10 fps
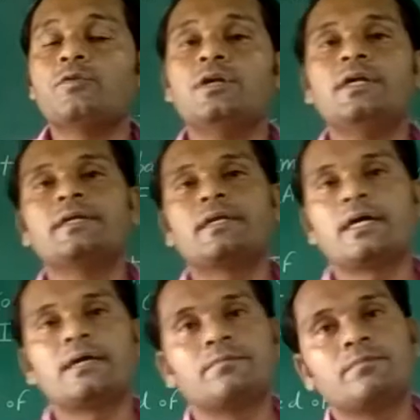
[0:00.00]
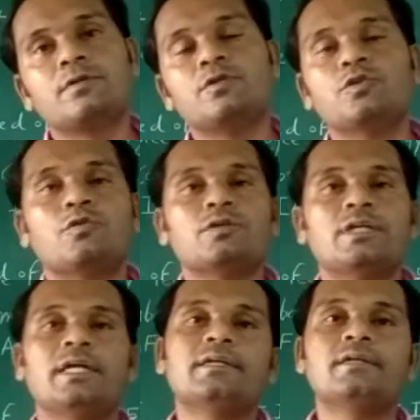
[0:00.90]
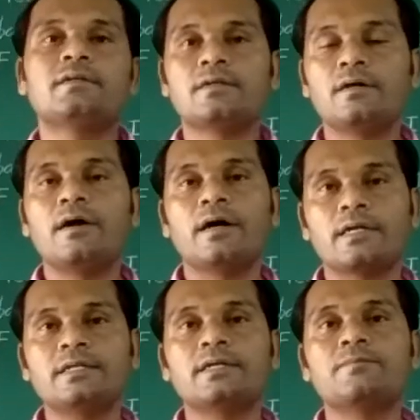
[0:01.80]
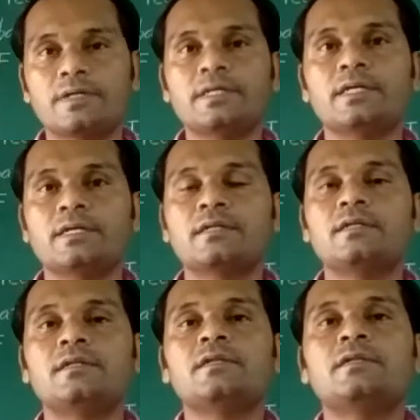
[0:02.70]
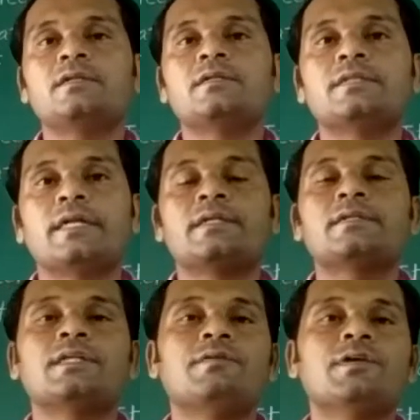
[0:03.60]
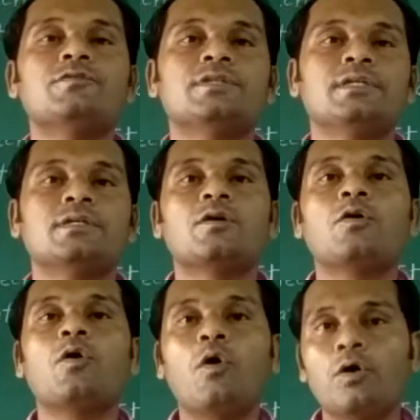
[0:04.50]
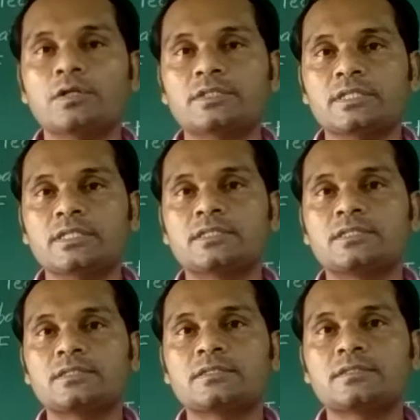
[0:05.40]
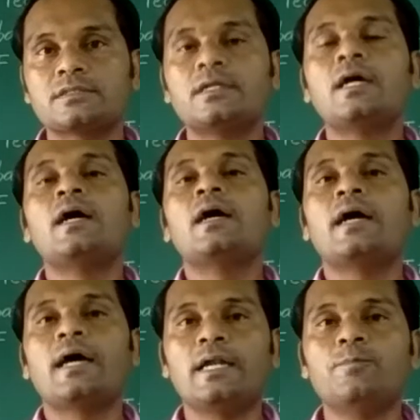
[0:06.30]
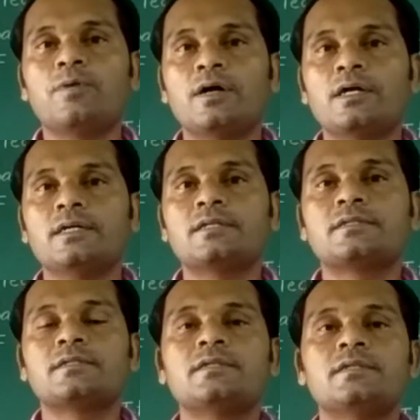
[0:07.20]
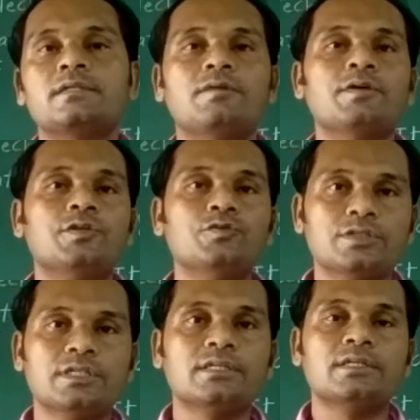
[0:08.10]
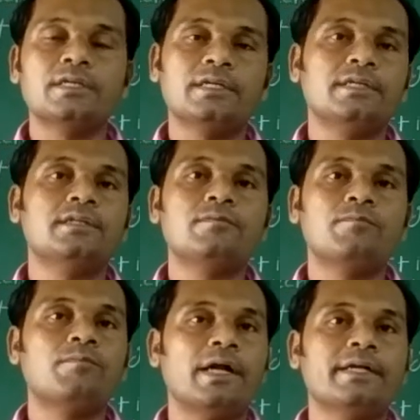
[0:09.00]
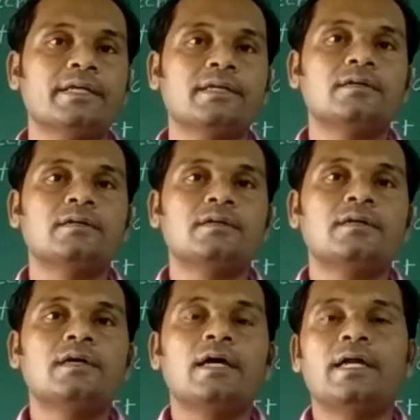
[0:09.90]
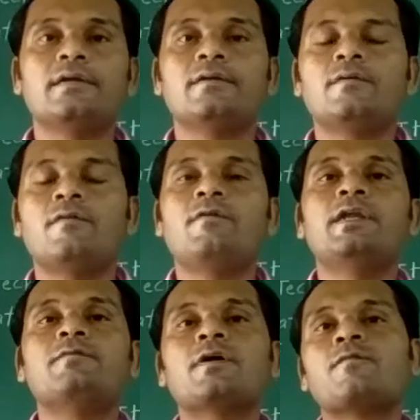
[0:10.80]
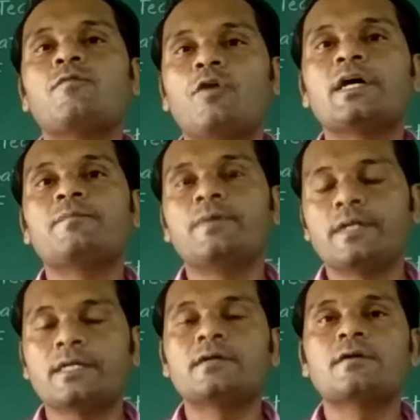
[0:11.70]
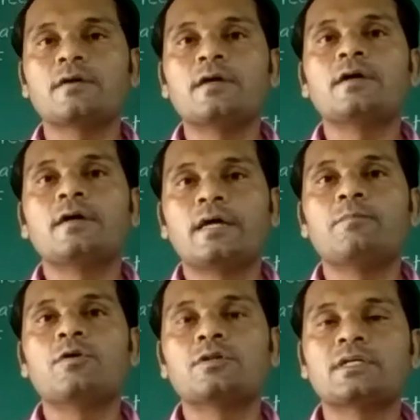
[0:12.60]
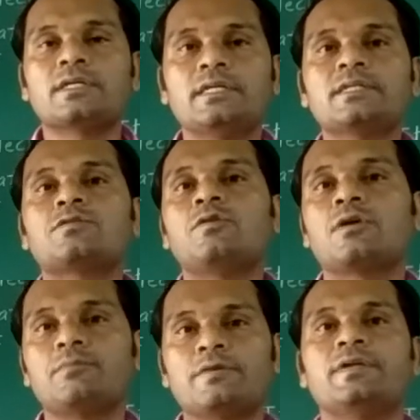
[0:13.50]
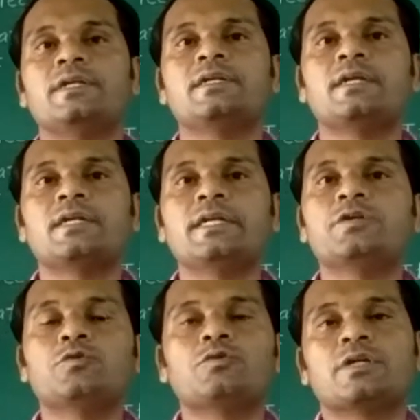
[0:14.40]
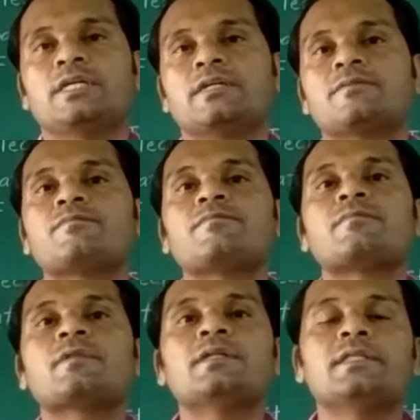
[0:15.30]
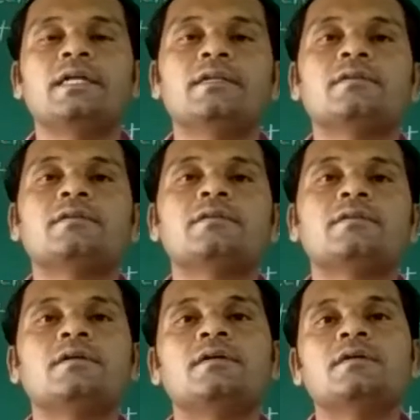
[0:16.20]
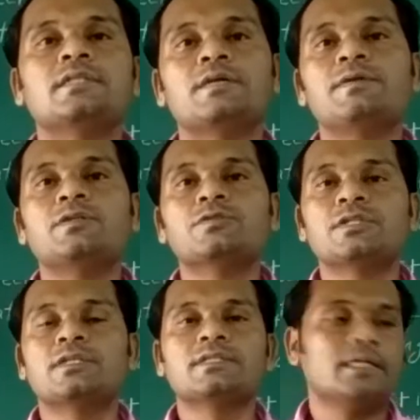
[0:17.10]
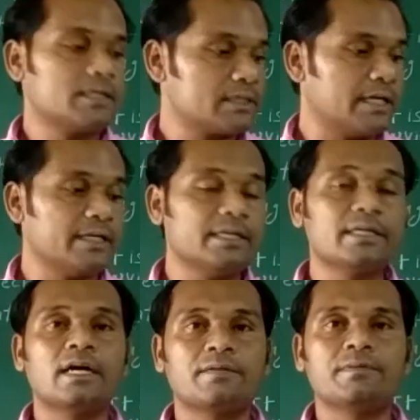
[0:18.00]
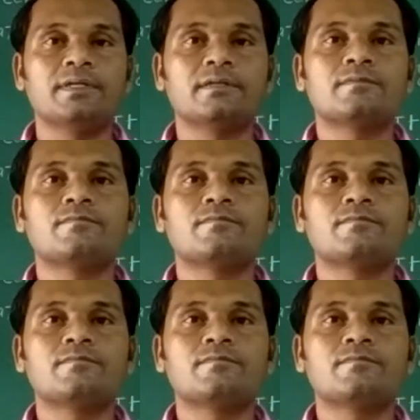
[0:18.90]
olden time, you know that earlier period that they were using horses, elephants. They were using in fighting, and whenever war happening among the kings or between any two king, then they were using that standing army.